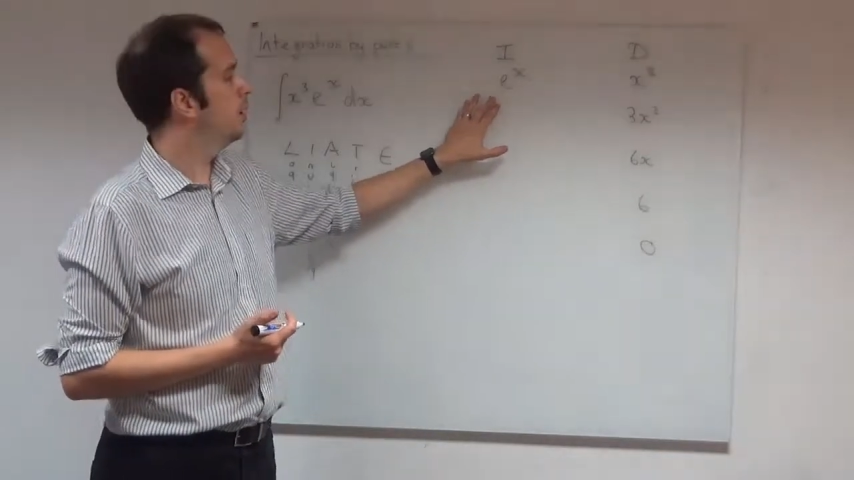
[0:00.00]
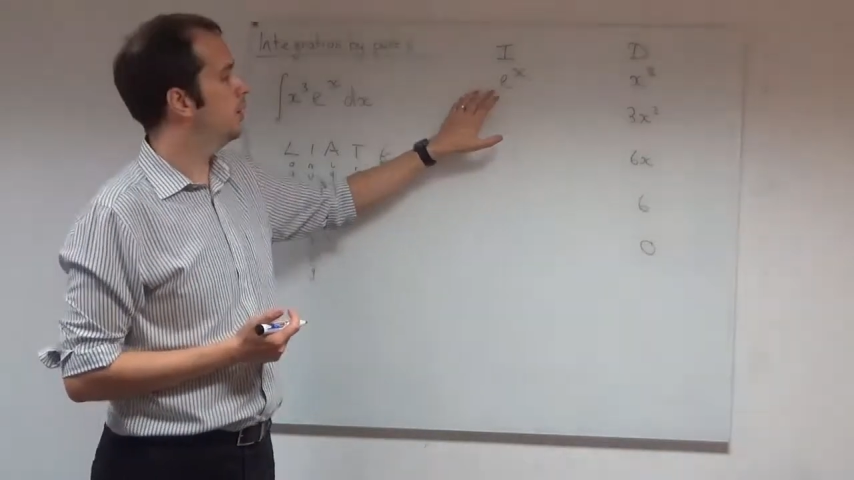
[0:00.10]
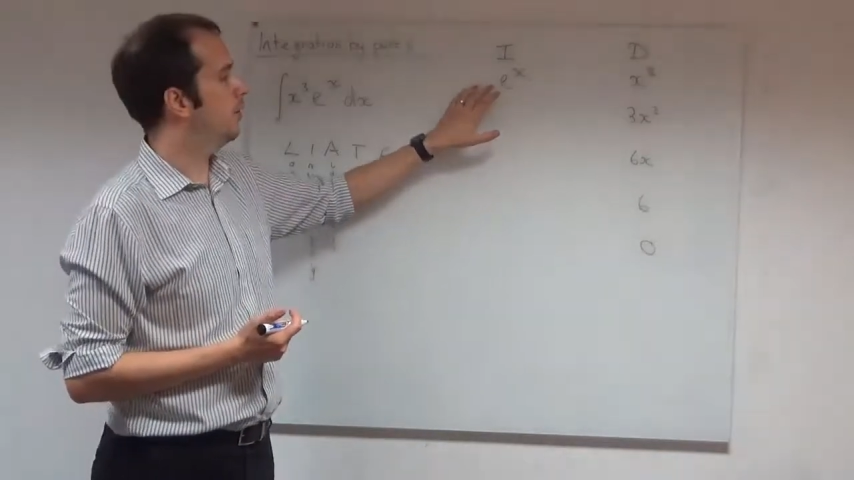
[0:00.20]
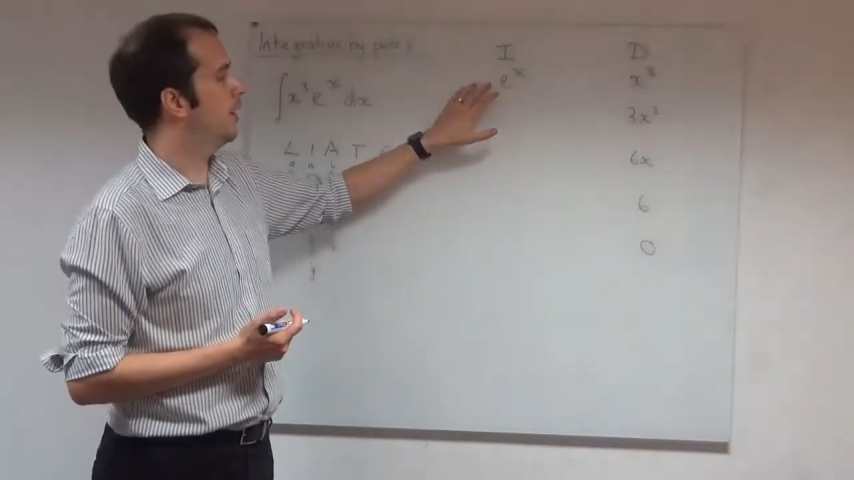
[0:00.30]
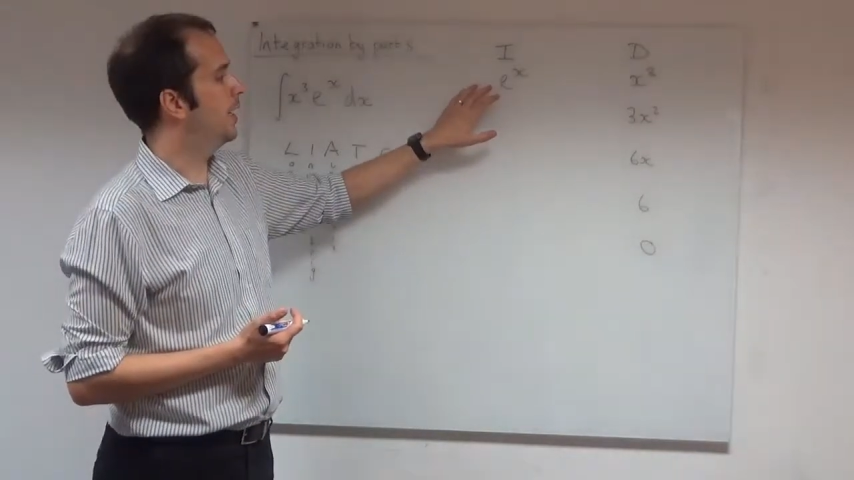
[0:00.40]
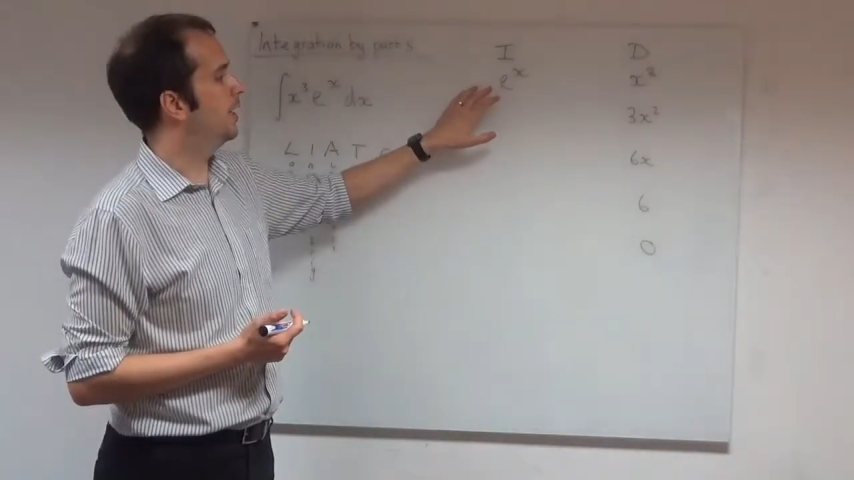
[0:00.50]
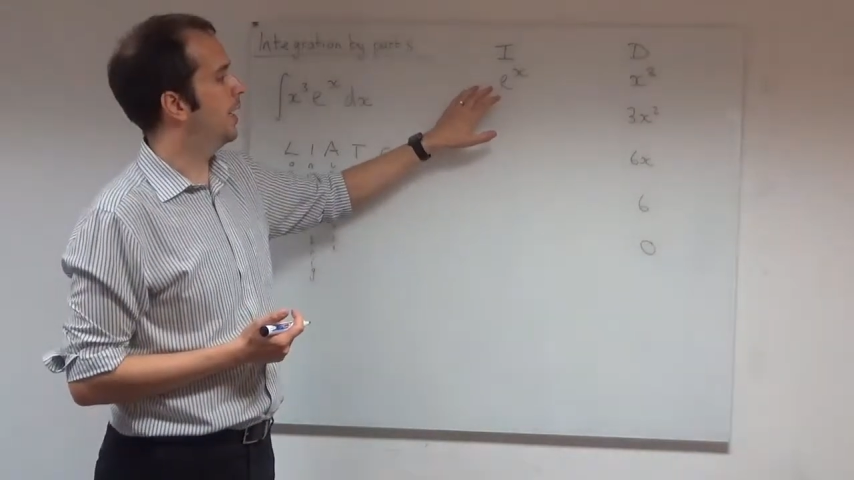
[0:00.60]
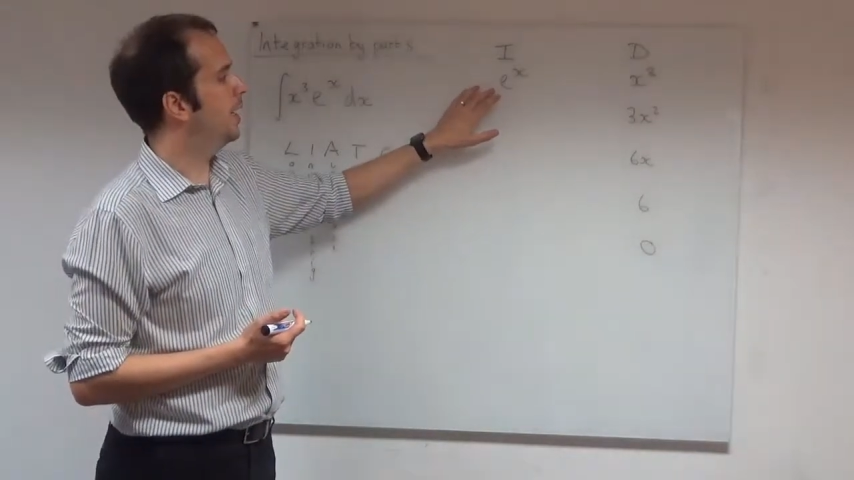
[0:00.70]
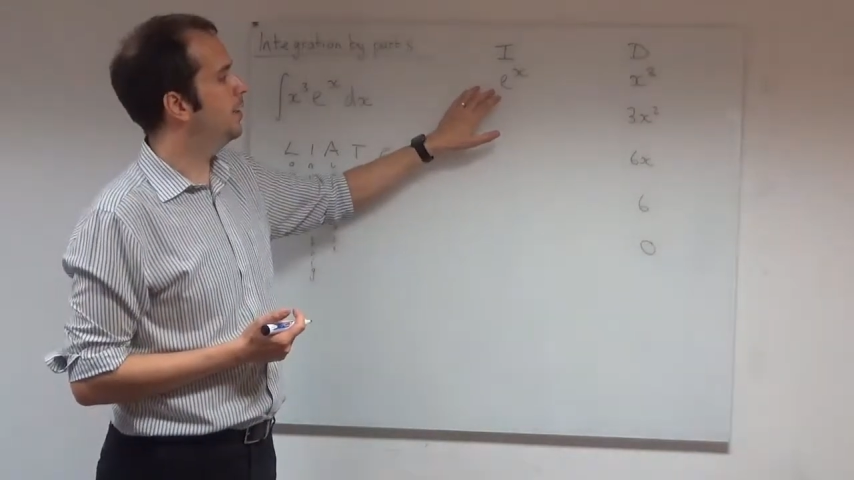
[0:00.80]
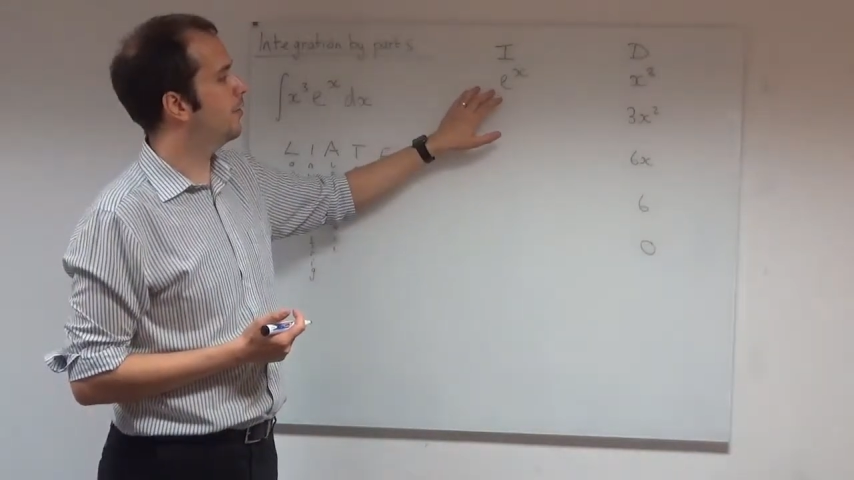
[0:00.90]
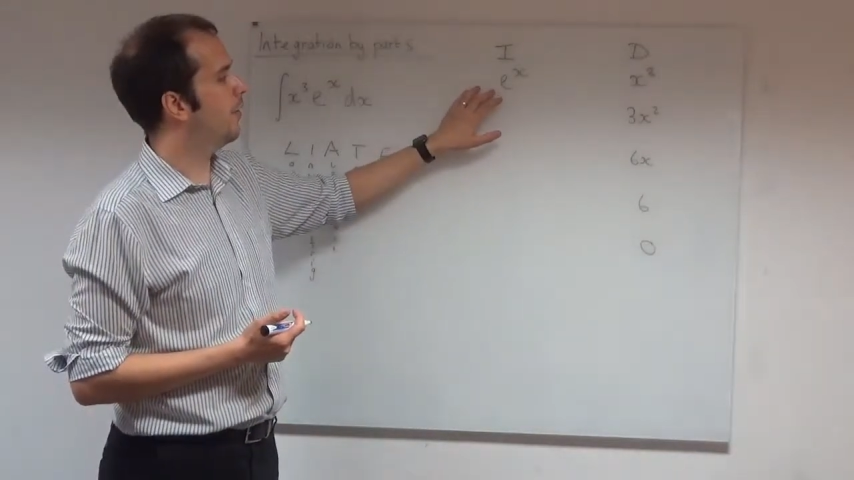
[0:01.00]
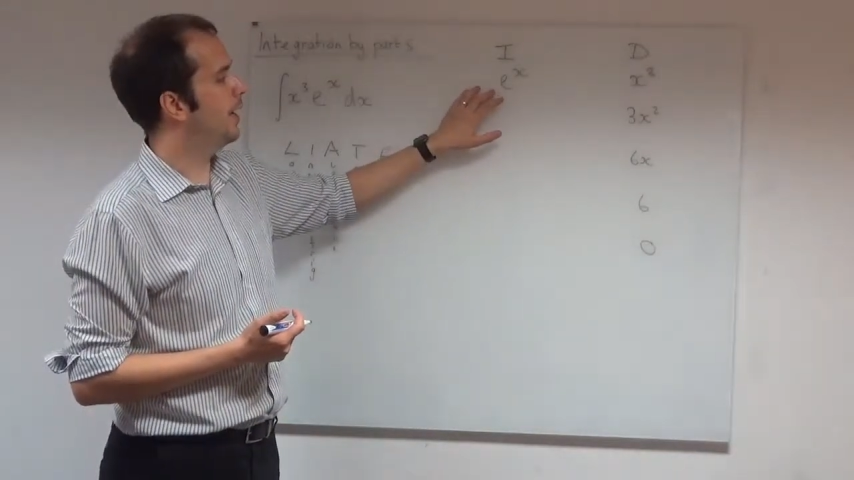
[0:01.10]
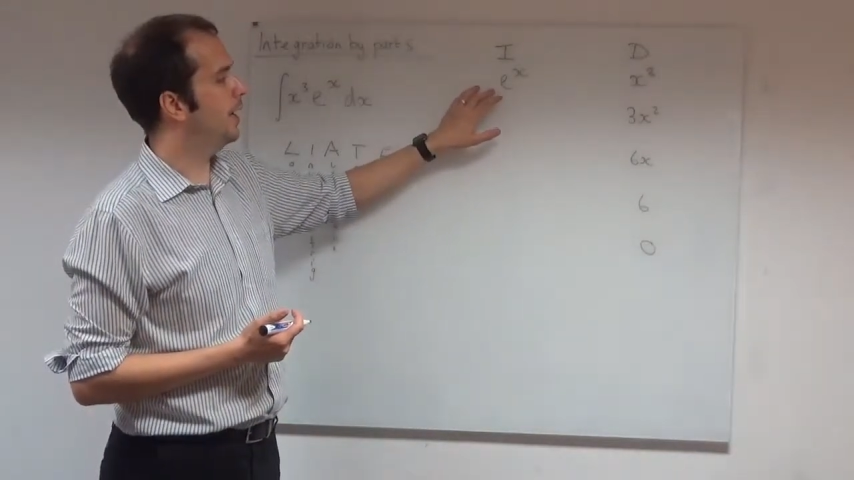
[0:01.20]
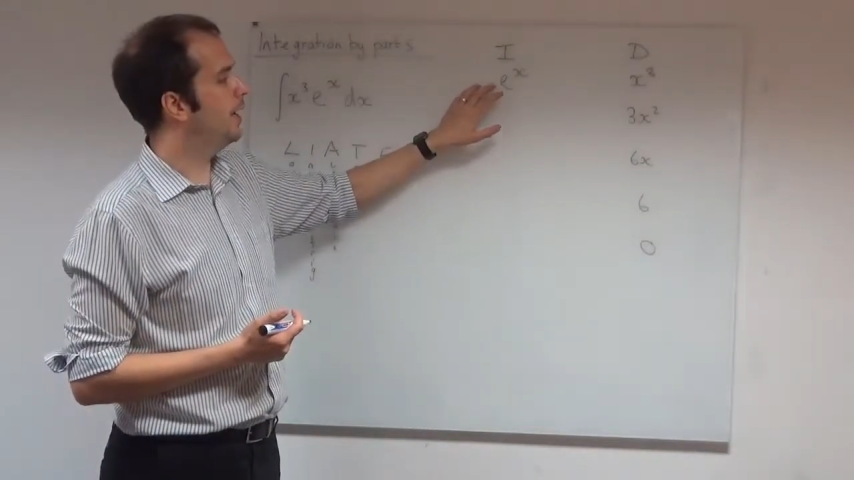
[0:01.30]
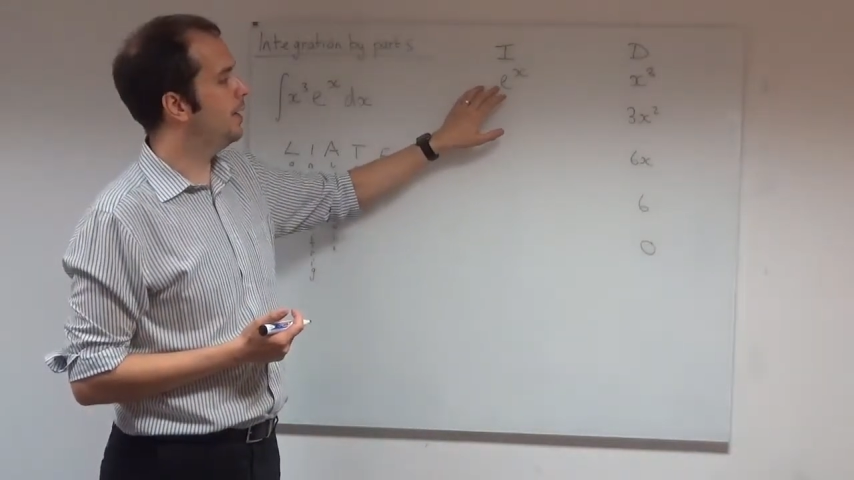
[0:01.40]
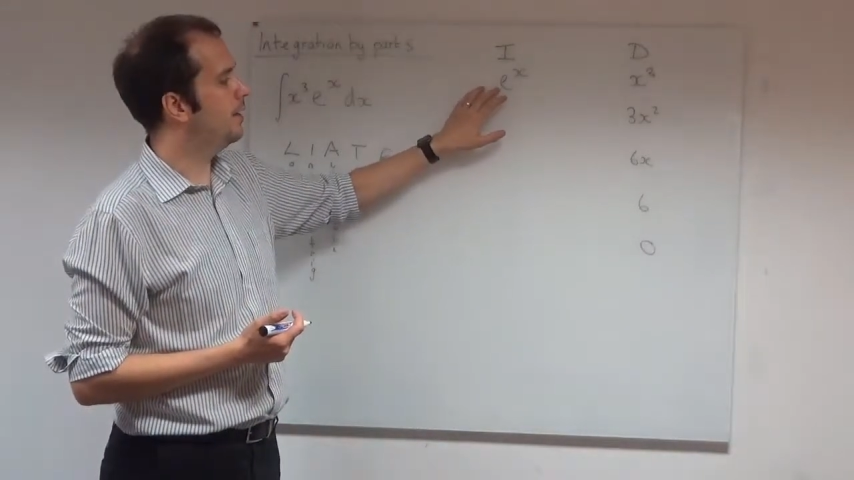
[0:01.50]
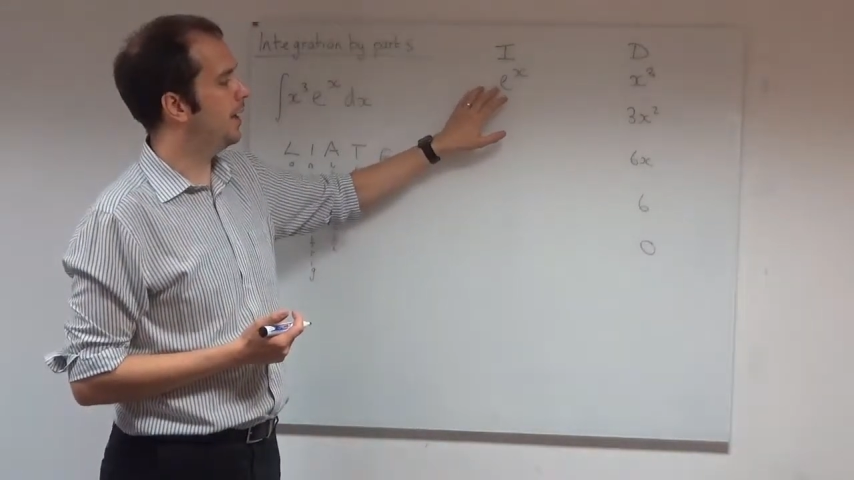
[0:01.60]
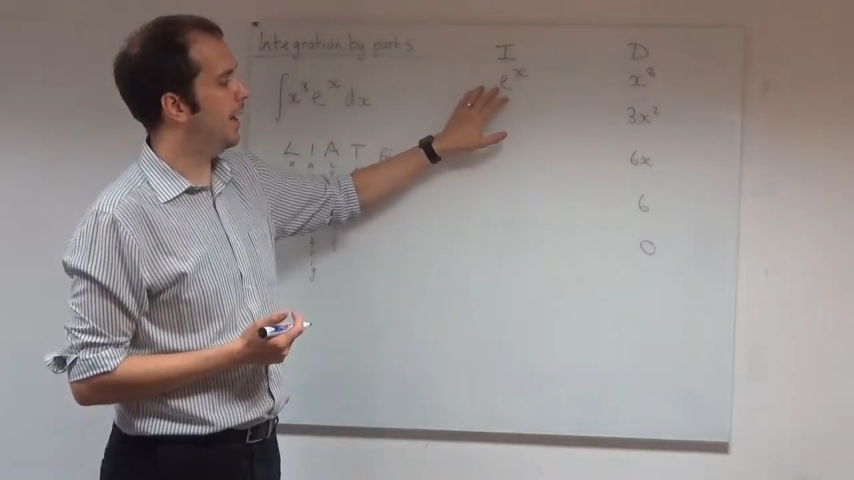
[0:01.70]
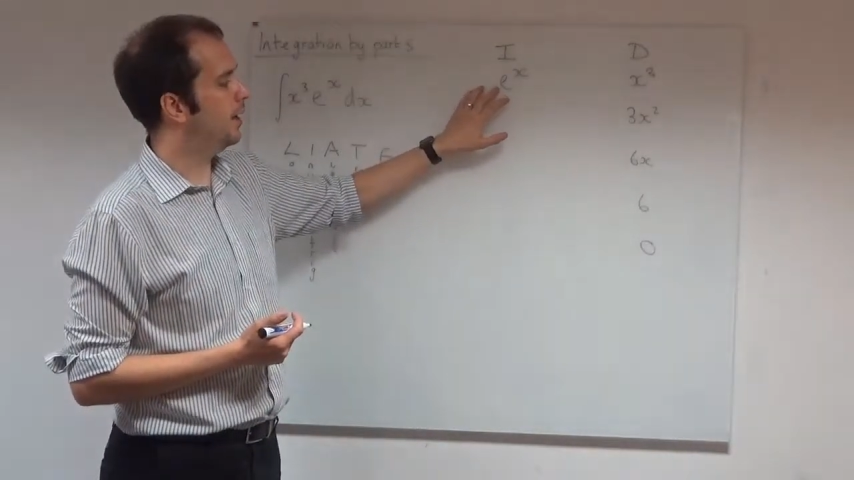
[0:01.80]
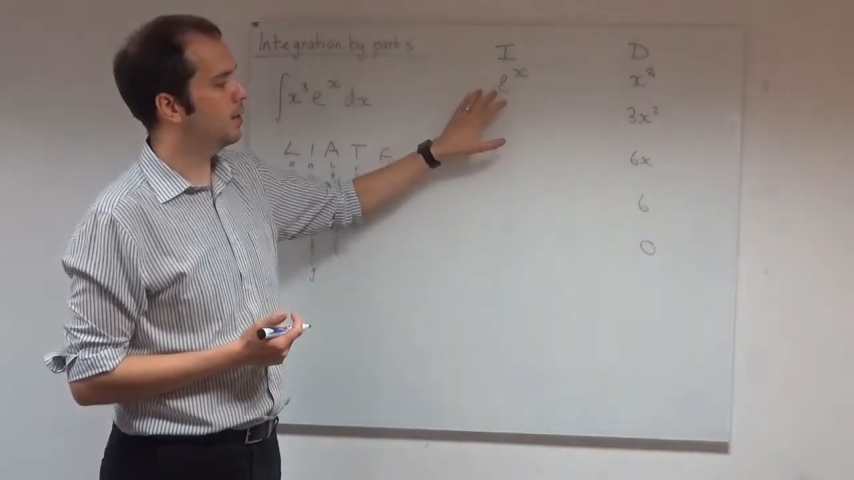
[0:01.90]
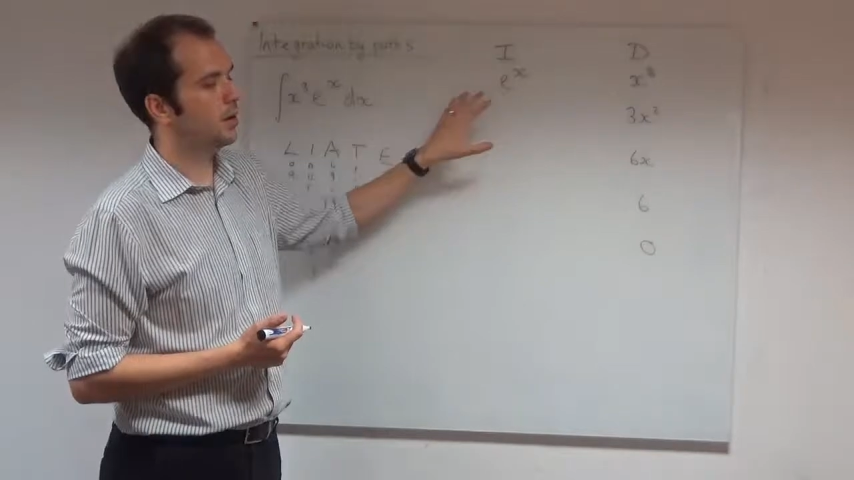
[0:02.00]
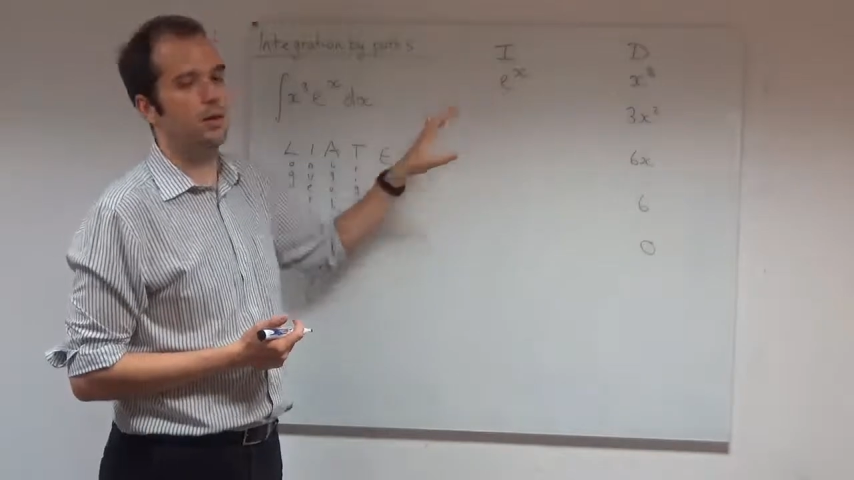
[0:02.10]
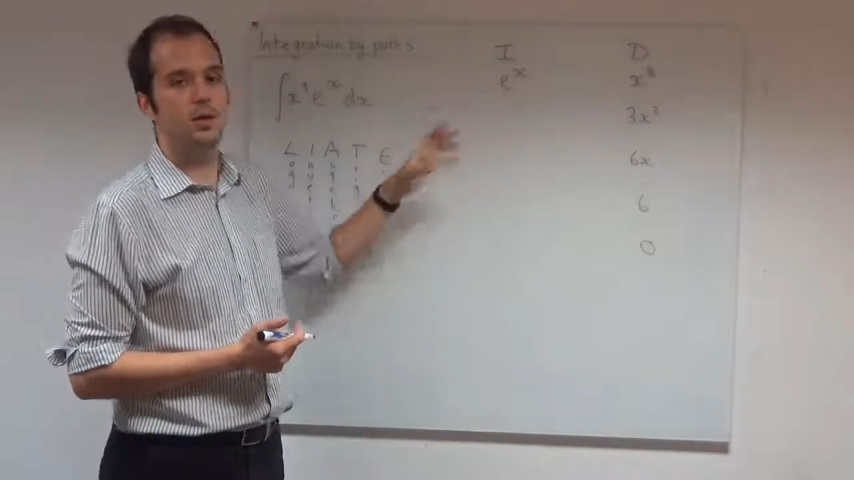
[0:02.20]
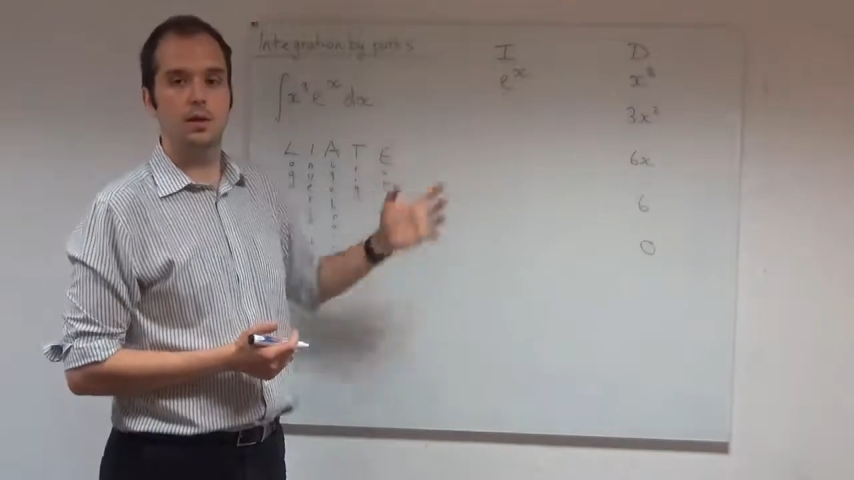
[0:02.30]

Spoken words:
So I need to integrate e to the x